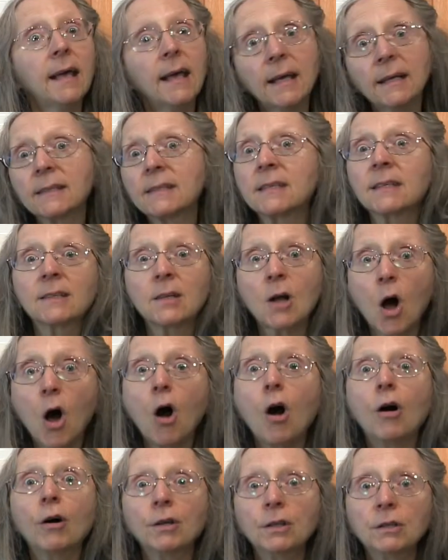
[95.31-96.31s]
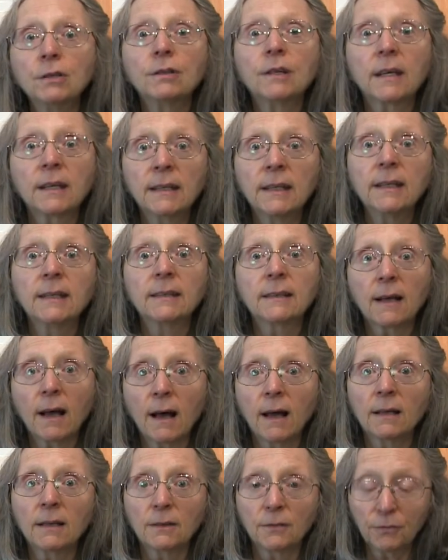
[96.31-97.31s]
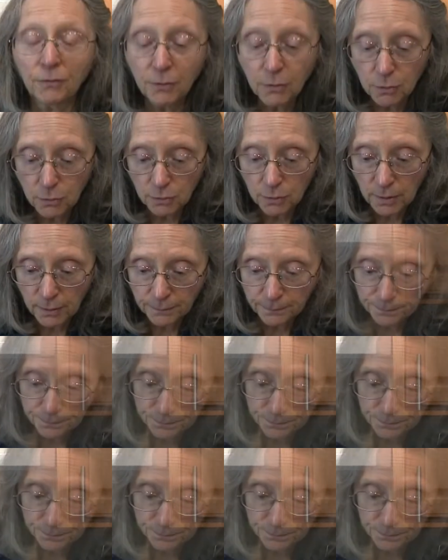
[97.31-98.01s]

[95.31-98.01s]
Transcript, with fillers: it's an all-you-can-eat kind of food.